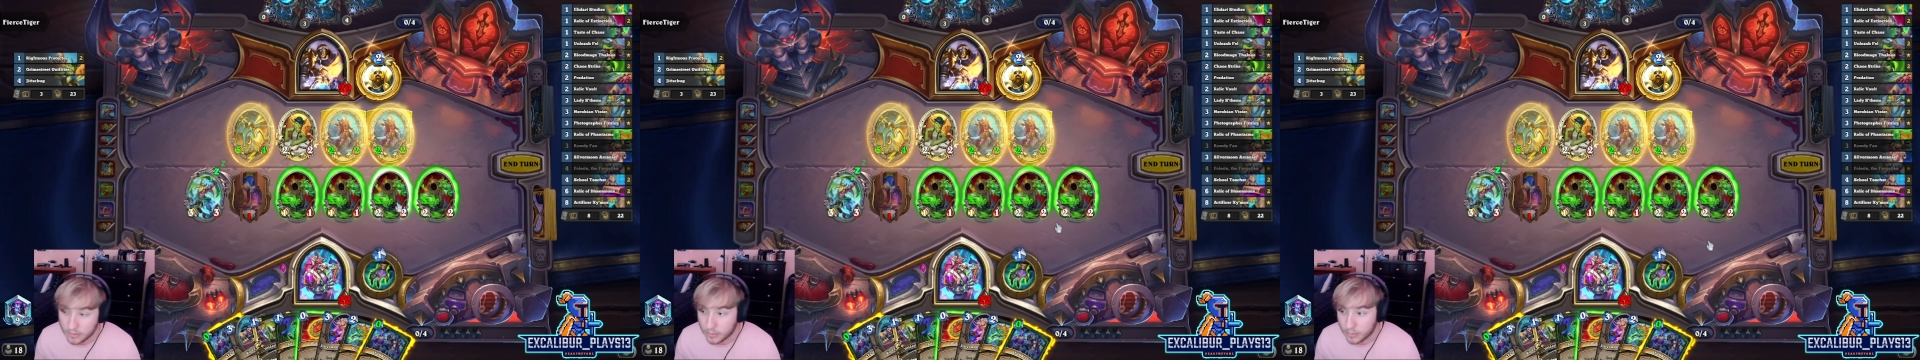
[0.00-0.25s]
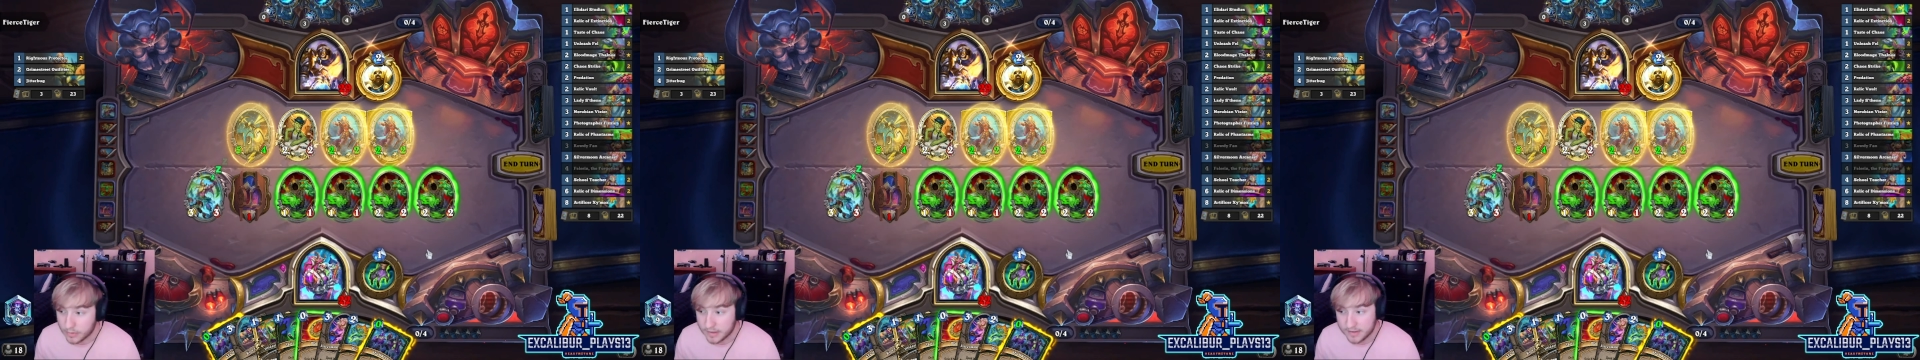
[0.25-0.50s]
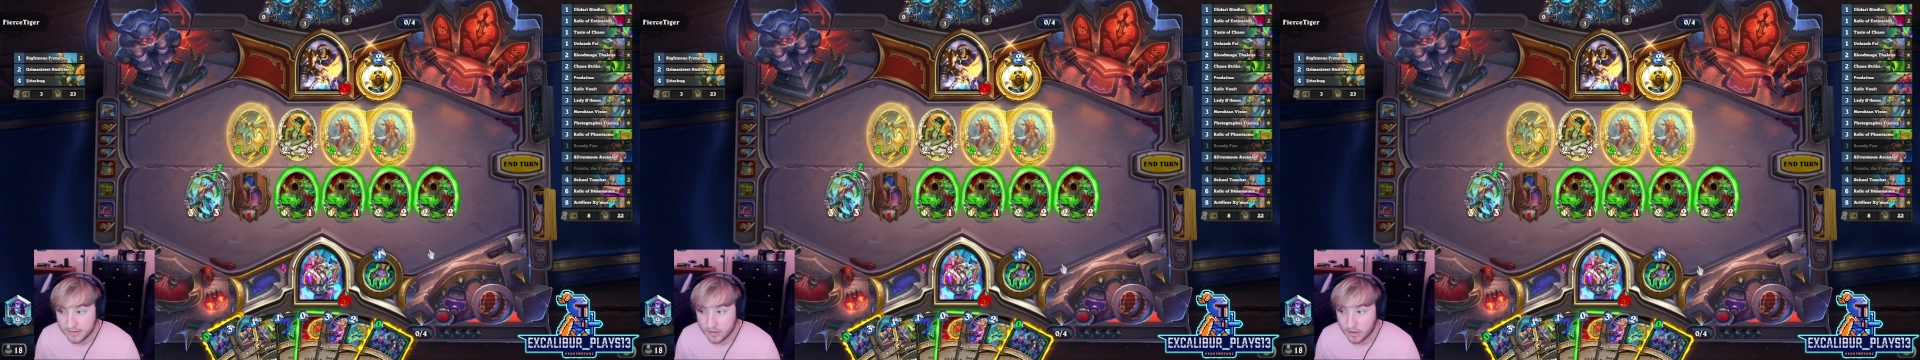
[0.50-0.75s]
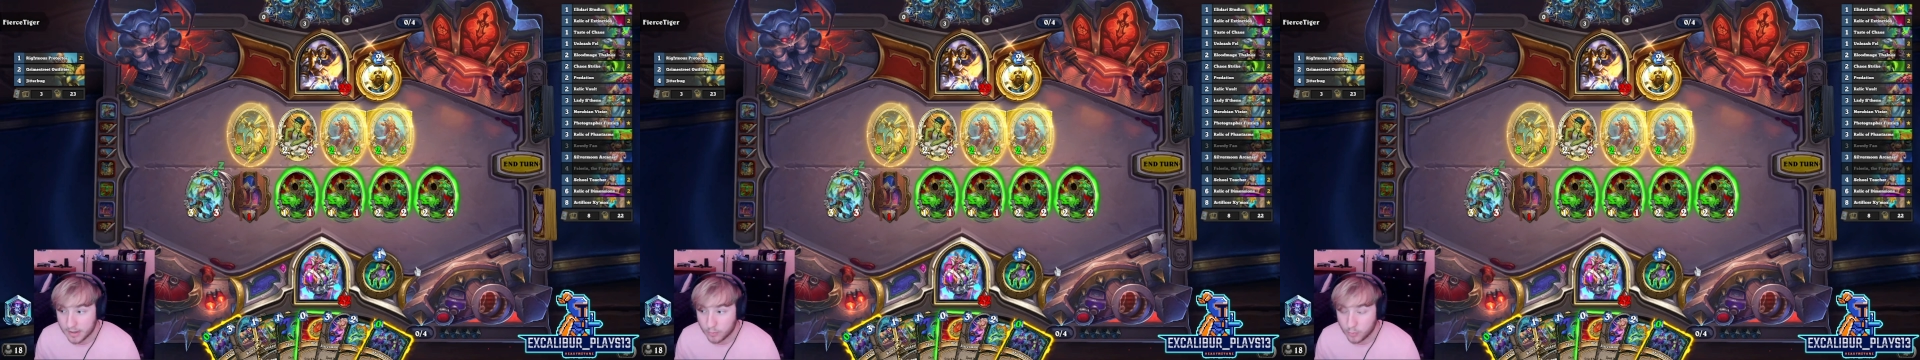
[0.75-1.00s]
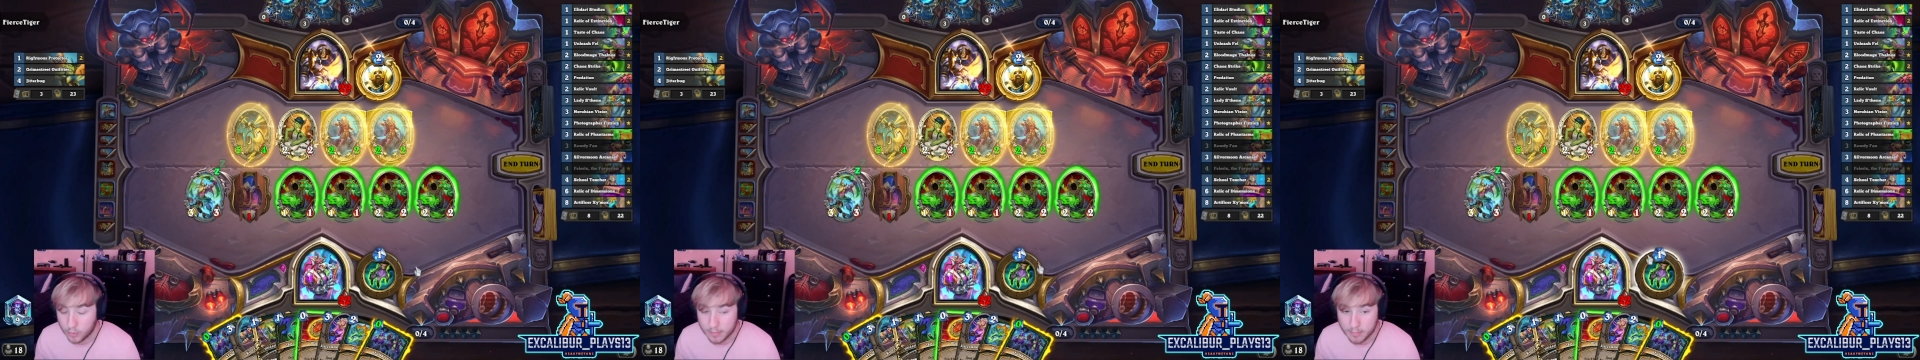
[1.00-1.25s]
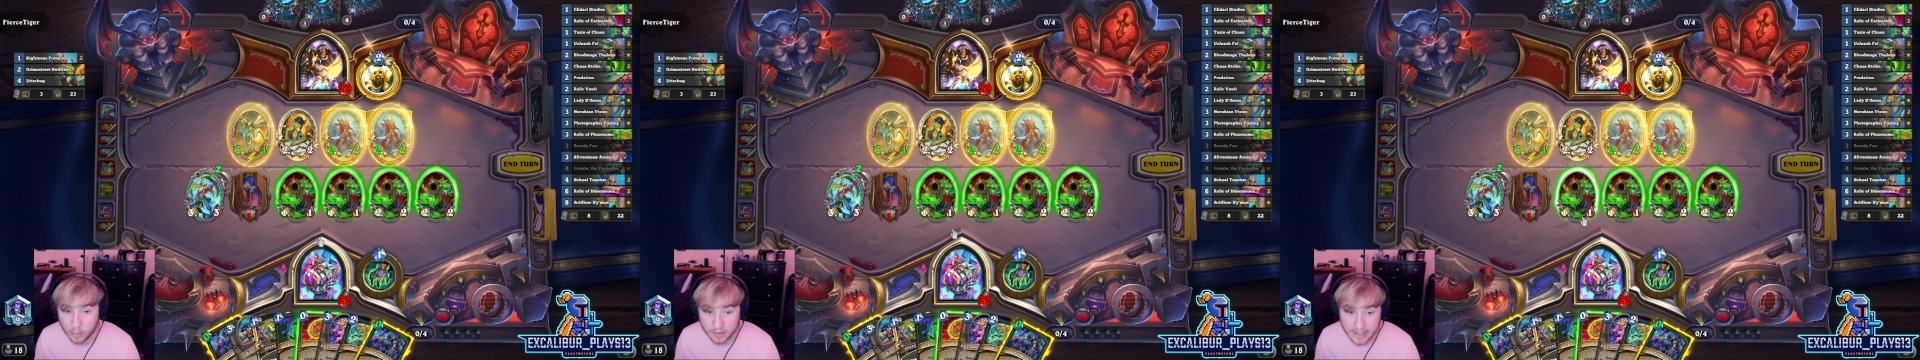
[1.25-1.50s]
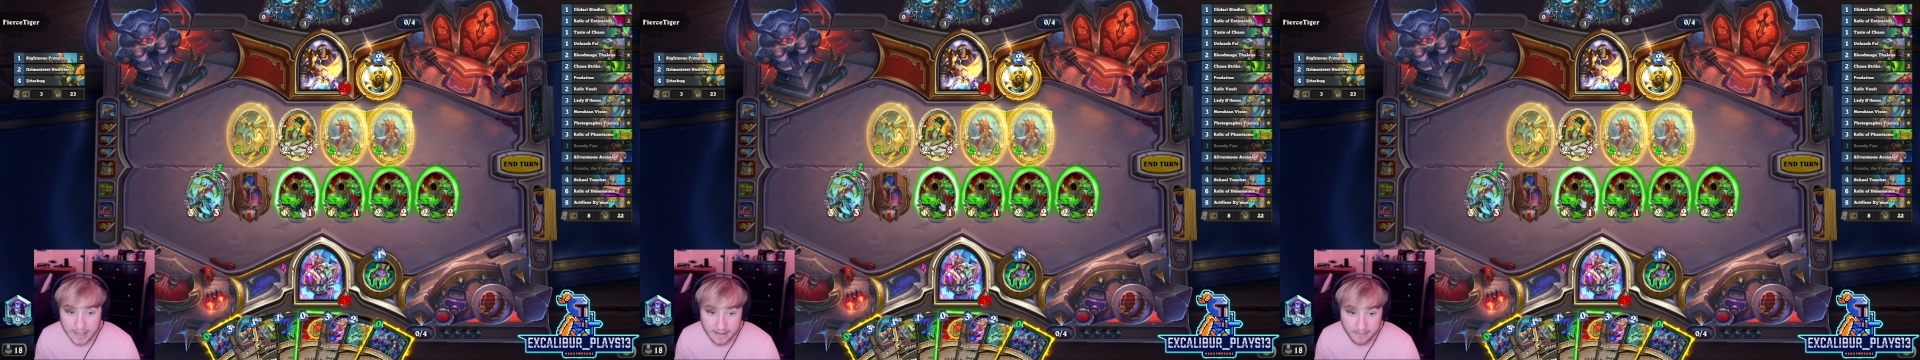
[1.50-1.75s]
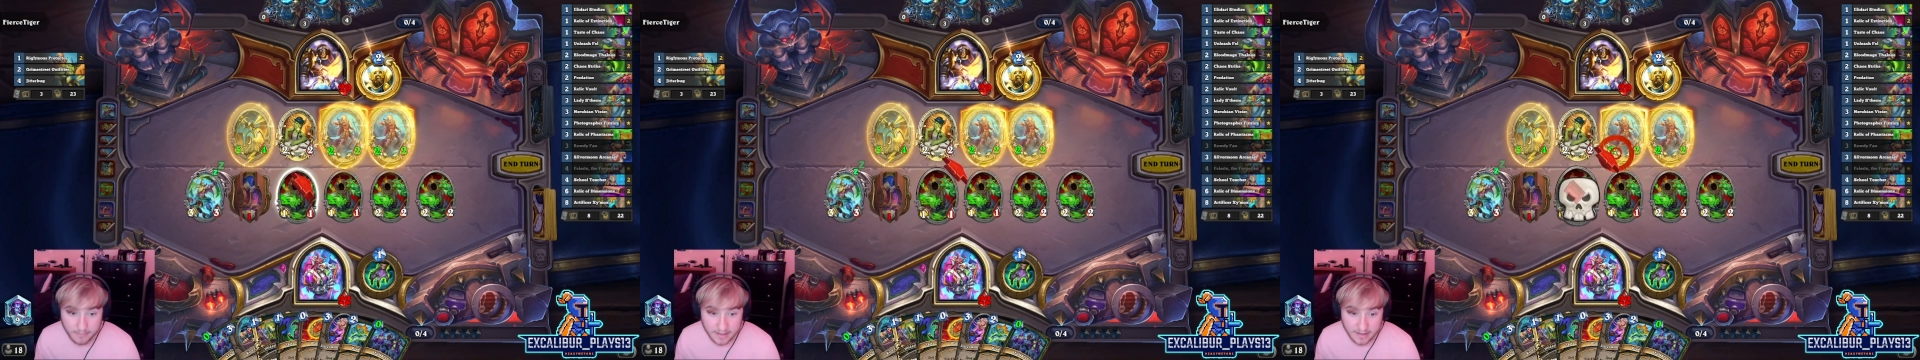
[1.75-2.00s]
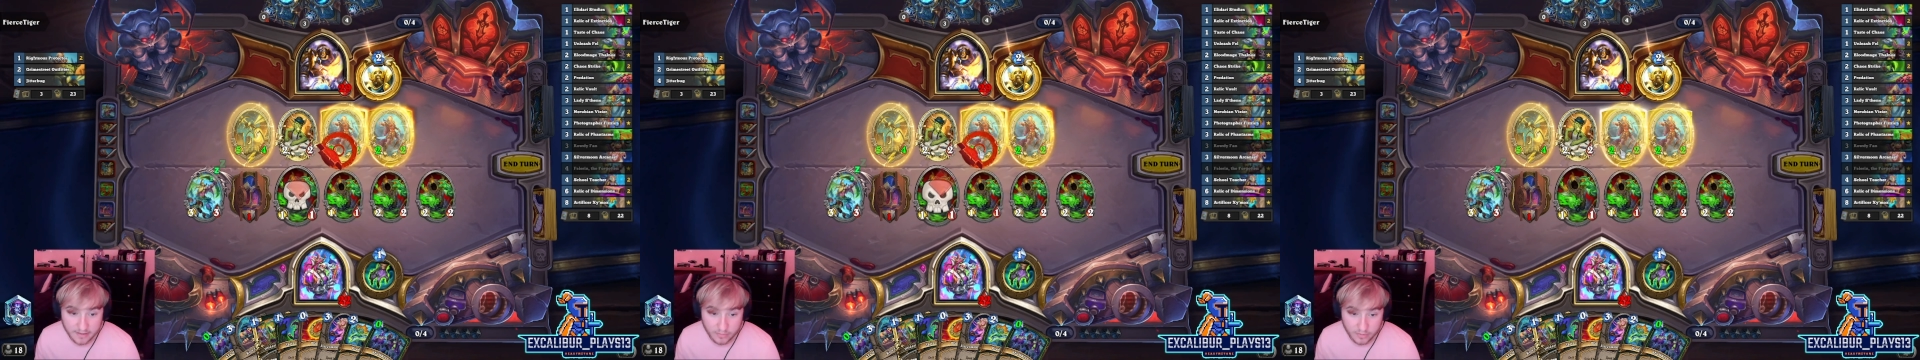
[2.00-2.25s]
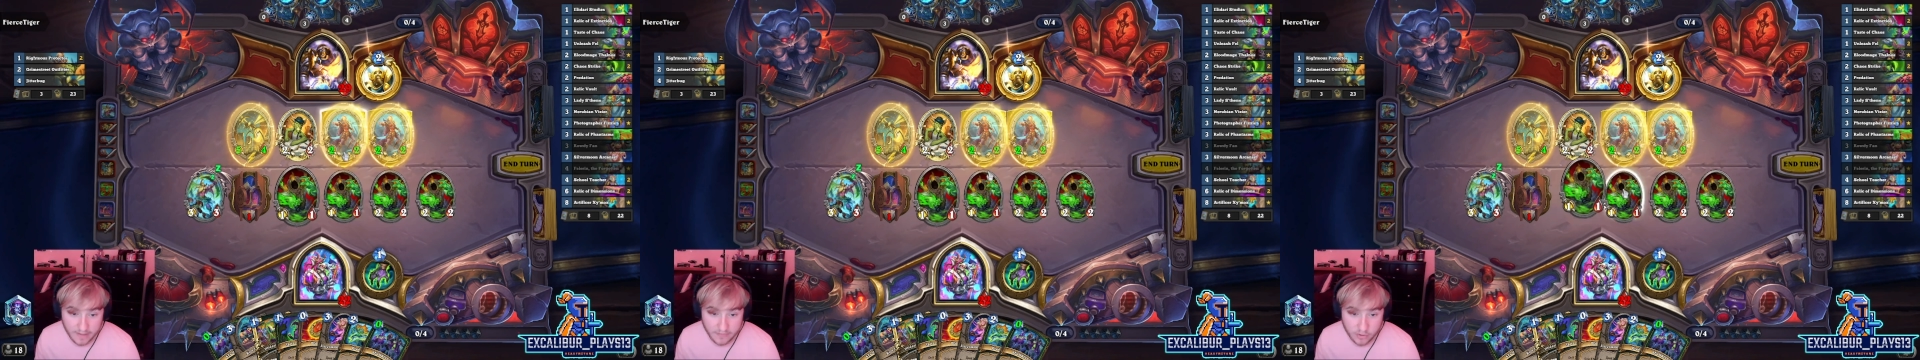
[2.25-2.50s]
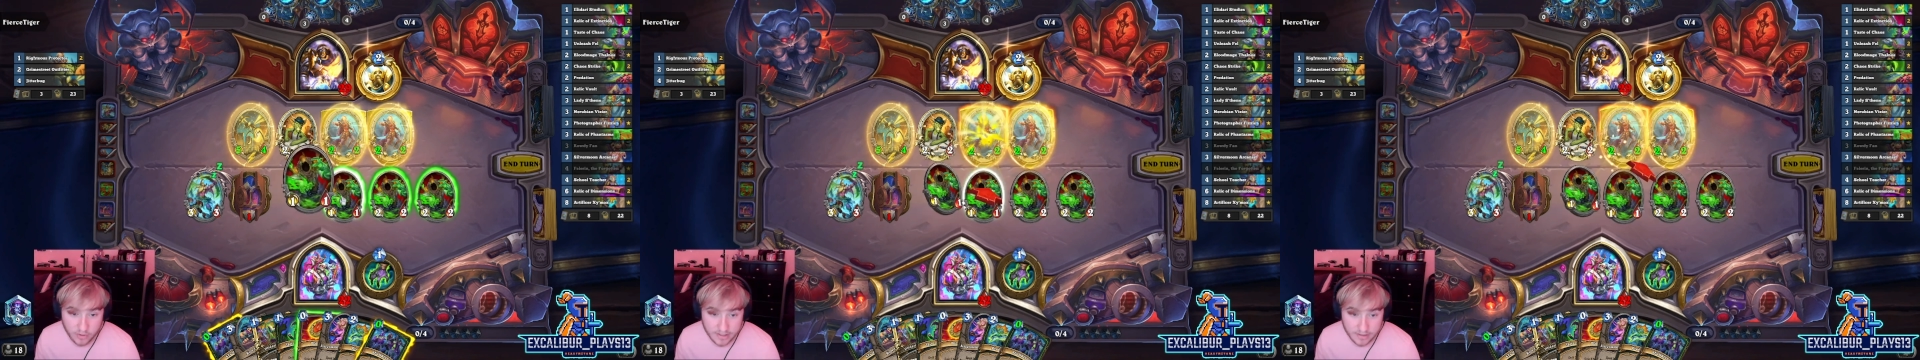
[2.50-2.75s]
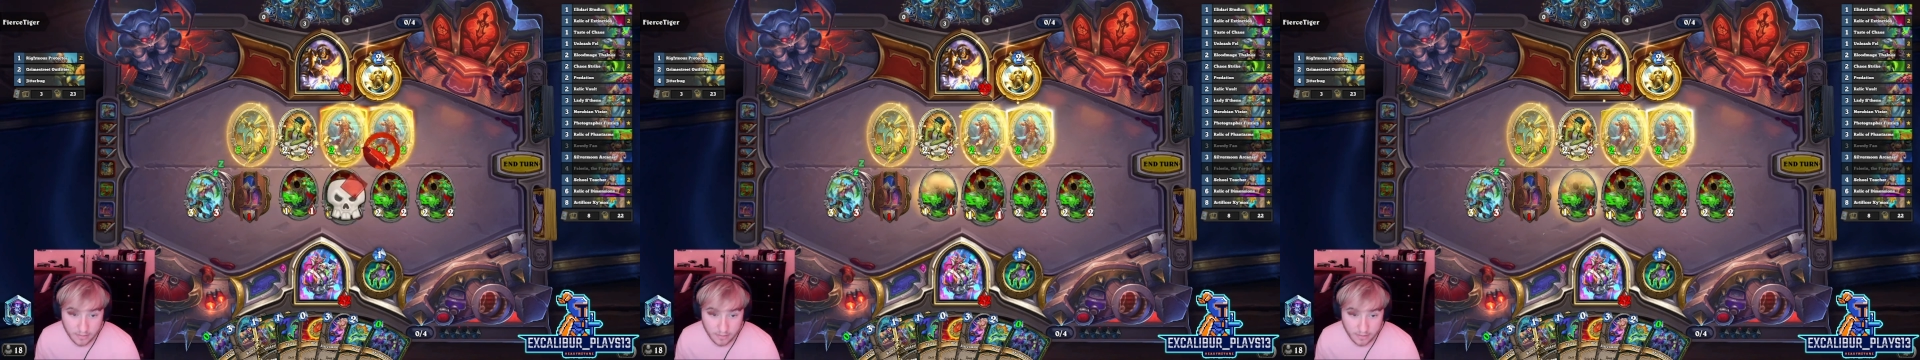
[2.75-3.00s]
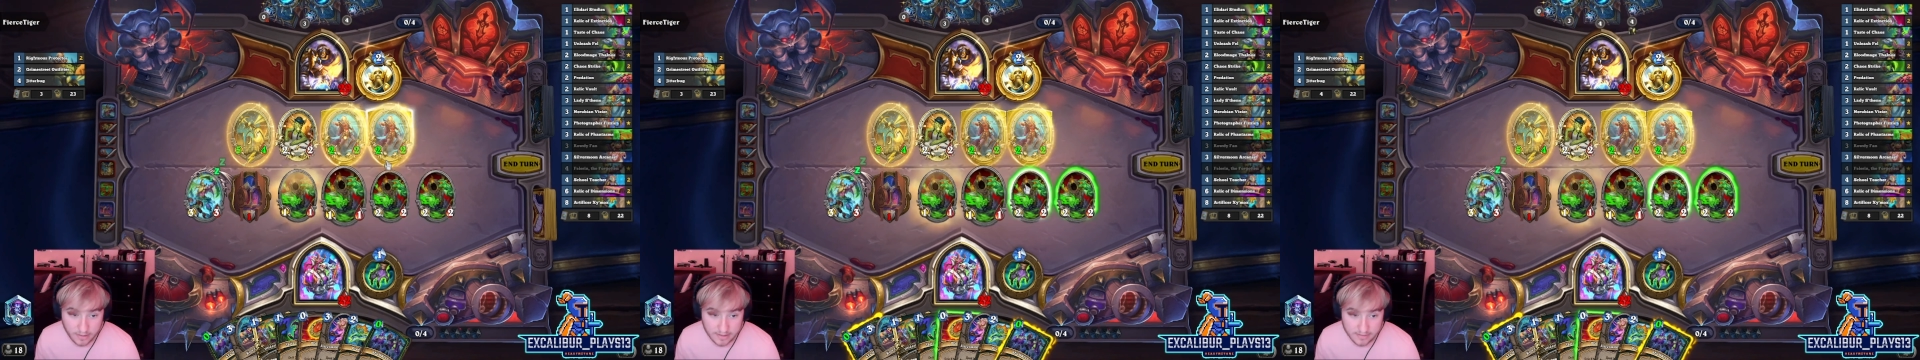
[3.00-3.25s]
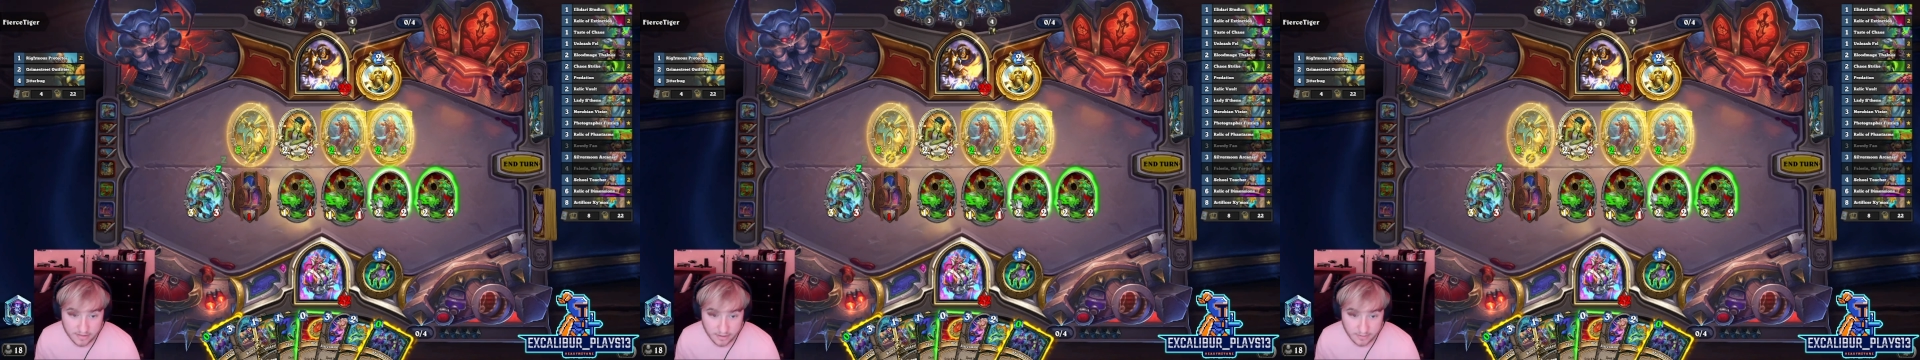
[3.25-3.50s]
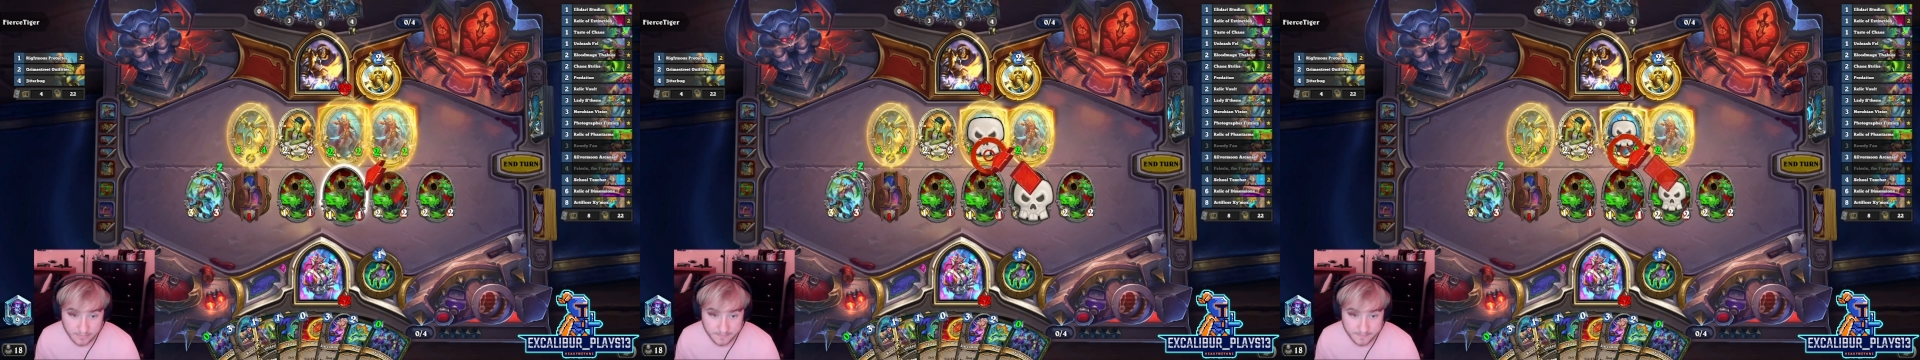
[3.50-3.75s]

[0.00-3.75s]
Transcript: Well, this is already a really poor game because we're gonna have to trade into all of these here.